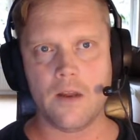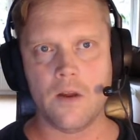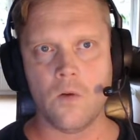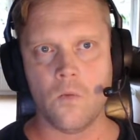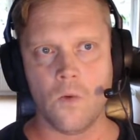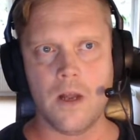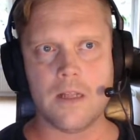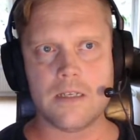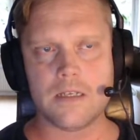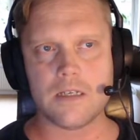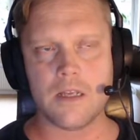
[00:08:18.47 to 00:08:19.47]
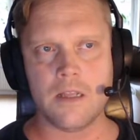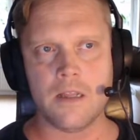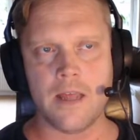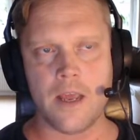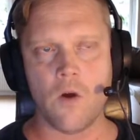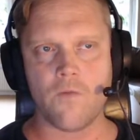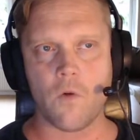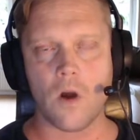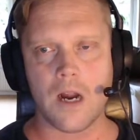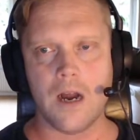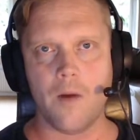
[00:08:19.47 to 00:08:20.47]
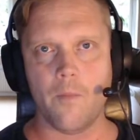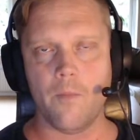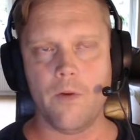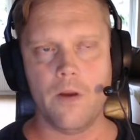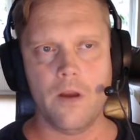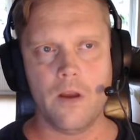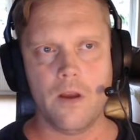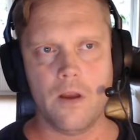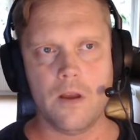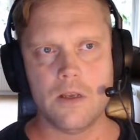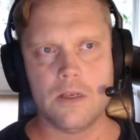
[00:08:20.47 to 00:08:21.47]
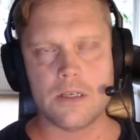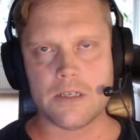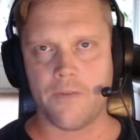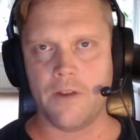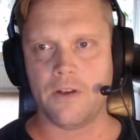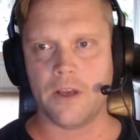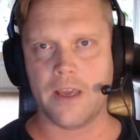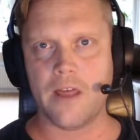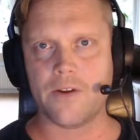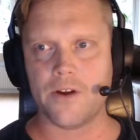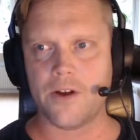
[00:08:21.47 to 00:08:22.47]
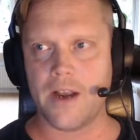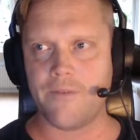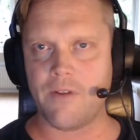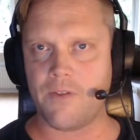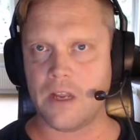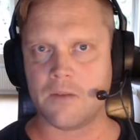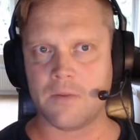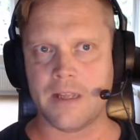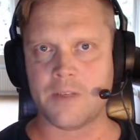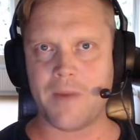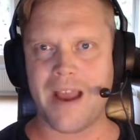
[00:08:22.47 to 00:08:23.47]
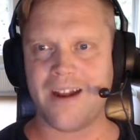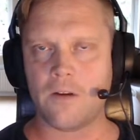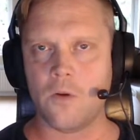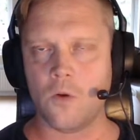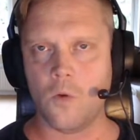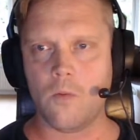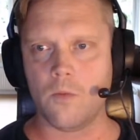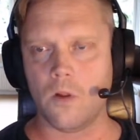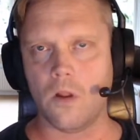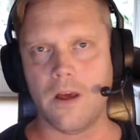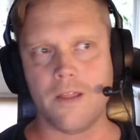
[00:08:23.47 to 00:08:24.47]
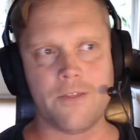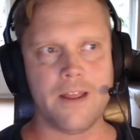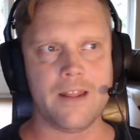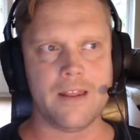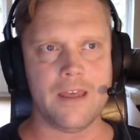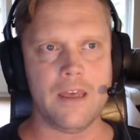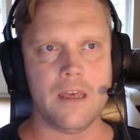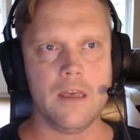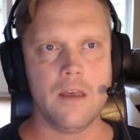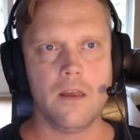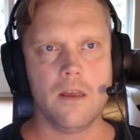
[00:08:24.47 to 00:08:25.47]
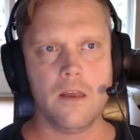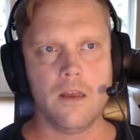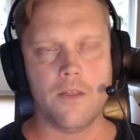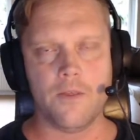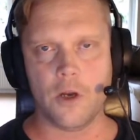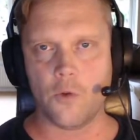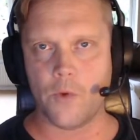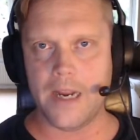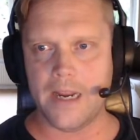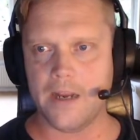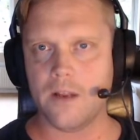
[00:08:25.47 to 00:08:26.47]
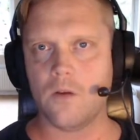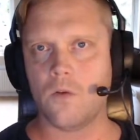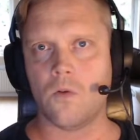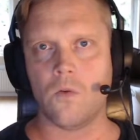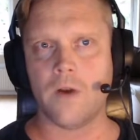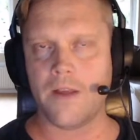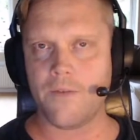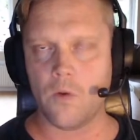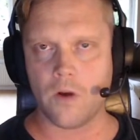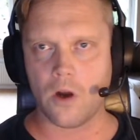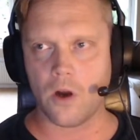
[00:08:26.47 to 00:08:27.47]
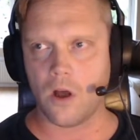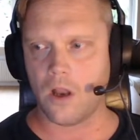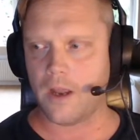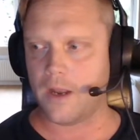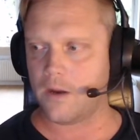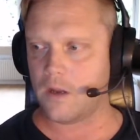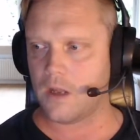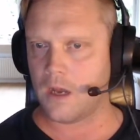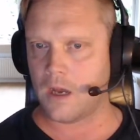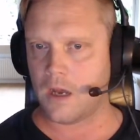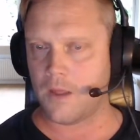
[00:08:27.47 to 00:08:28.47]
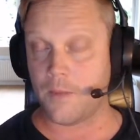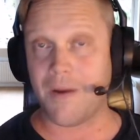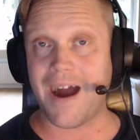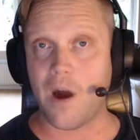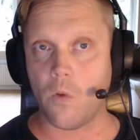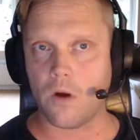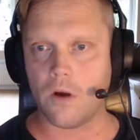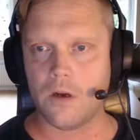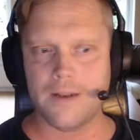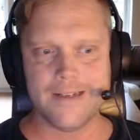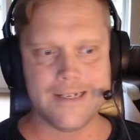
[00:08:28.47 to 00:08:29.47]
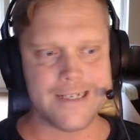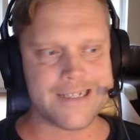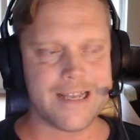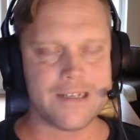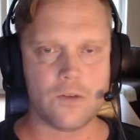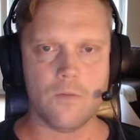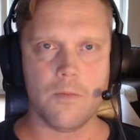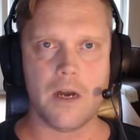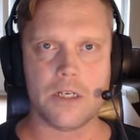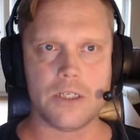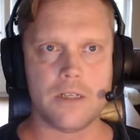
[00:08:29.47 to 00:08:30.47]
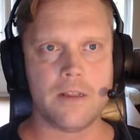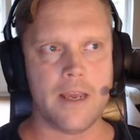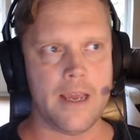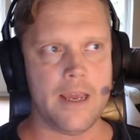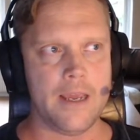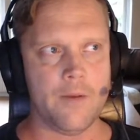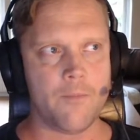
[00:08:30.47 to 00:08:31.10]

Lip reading: once they overcome something together and everything gets back to normal, I think the greed, or whatever you want to call it, the power, just gets too much. They